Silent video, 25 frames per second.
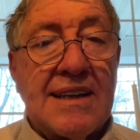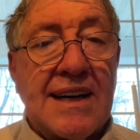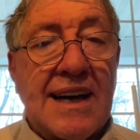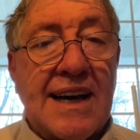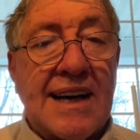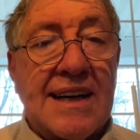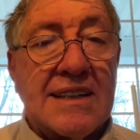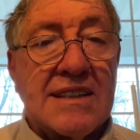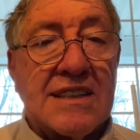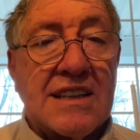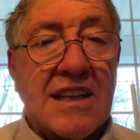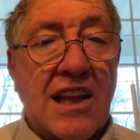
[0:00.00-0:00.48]

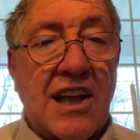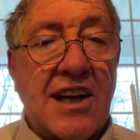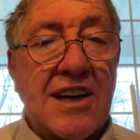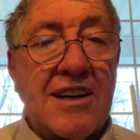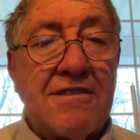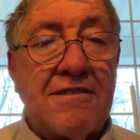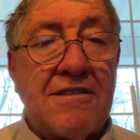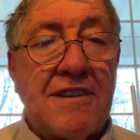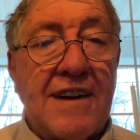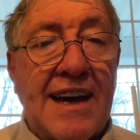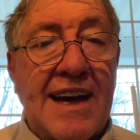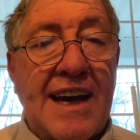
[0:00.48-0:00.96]
As
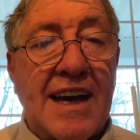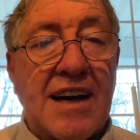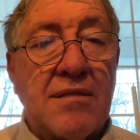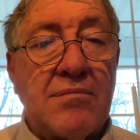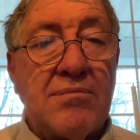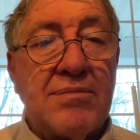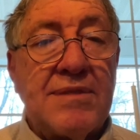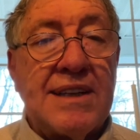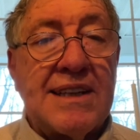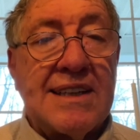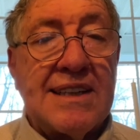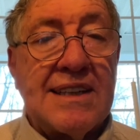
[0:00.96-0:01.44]
life
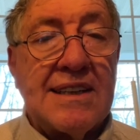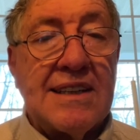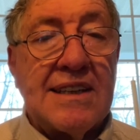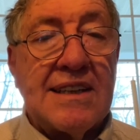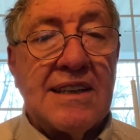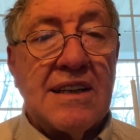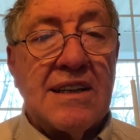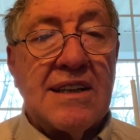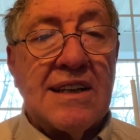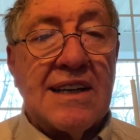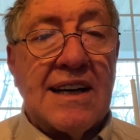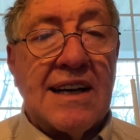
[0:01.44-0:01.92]
ebbed,
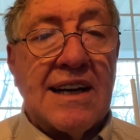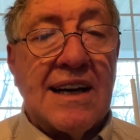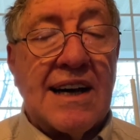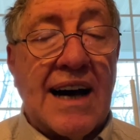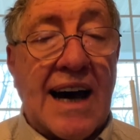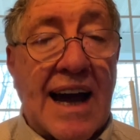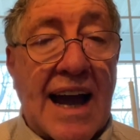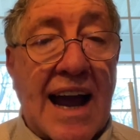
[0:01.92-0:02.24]
uh,